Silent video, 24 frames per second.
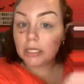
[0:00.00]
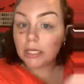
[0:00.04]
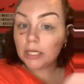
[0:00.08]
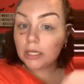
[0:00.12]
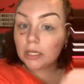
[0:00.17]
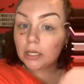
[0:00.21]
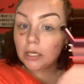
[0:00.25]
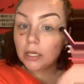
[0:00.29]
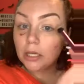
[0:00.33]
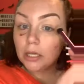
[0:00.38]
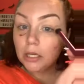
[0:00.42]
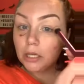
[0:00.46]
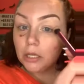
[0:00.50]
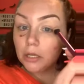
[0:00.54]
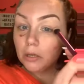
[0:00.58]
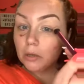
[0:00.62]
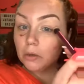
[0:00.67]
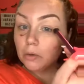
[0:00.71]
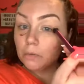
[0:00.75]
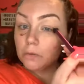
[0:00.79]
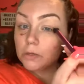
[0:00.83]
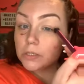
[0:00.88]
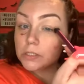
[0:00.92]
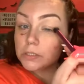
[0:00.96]
link.
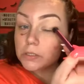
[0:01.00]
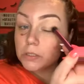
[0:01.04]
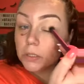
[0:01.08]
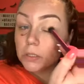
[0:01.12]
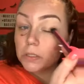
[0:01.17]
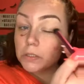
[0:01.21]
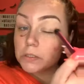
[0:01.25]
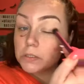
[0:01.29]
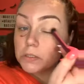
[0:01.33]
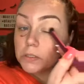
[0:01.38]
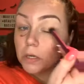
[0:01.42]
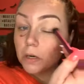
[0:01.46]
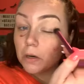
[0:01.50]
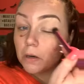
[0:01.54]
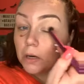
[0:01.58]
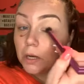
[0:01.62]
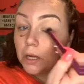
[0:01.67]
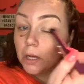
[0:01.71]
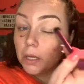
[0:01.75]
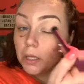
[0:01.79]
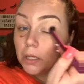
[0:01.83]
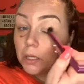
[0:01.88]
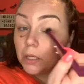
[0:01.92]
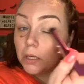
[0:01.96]
We're just gonna start
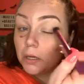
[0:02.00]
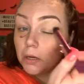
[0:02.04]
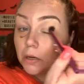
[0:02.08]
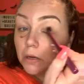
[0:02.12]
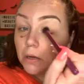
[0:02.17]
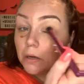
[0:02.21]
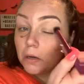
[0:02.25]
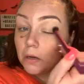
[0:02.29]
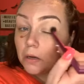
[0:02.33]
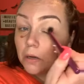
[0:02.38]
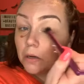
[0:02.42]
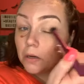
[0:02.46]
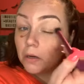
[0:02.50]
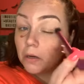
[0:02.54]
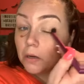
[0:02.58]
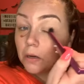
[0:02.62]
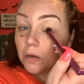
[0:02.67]
right here